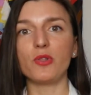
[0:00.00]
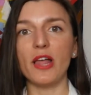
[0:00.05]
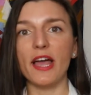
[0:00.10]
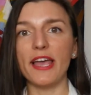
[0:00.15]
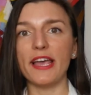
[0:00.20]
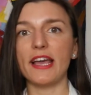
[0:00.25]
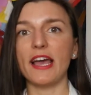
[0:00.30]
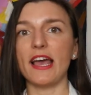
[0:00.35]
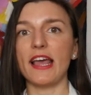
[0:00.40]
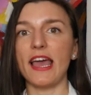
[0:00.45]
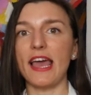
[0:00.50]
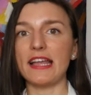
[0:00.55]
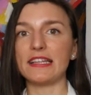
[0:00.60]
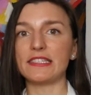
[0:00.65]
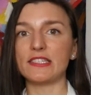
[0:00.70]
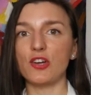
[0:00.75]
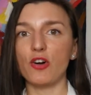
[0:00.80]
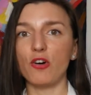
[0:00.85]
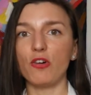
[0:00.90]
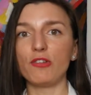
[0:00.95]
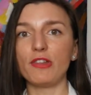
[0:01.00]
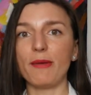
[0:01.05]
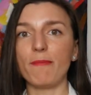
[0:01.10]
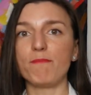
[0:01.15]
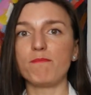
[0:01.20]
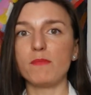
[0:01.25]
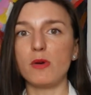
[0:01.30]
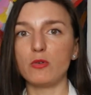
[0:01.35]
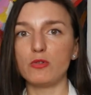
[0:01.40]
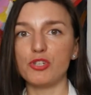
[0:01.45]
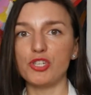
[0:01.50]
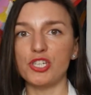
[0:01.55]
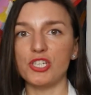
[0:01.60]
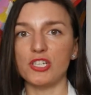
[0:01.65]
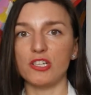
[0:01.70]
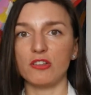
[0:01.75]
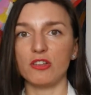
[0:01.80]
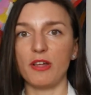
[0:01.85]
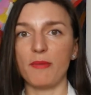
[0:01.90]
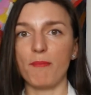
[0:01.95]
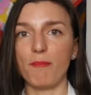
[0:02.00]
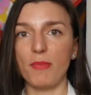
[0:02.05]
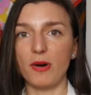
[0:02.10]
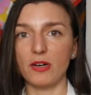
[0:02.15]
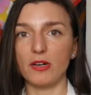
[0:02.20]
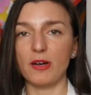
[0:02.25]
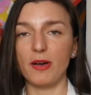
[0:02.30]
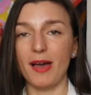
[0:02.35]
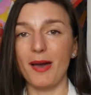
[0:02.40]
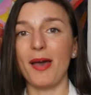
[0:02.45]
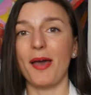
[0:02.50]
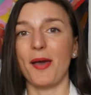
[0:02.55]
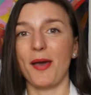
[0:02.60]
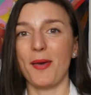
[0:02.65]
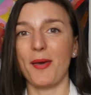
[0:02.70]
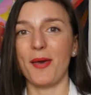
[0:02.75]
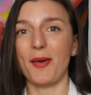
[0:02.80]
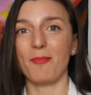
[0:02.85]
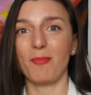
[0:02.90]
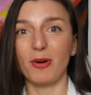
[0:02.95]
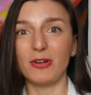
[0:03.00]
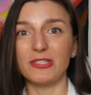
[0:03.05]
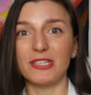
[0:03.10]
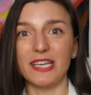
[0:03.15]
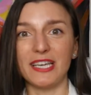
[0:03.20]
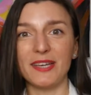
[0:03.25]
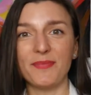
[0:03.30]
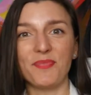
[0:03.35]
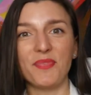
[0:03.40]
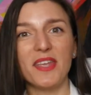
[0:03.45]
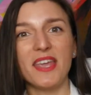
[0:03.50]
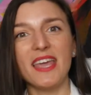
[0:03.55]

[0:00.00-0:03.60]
like it's called emotional and body,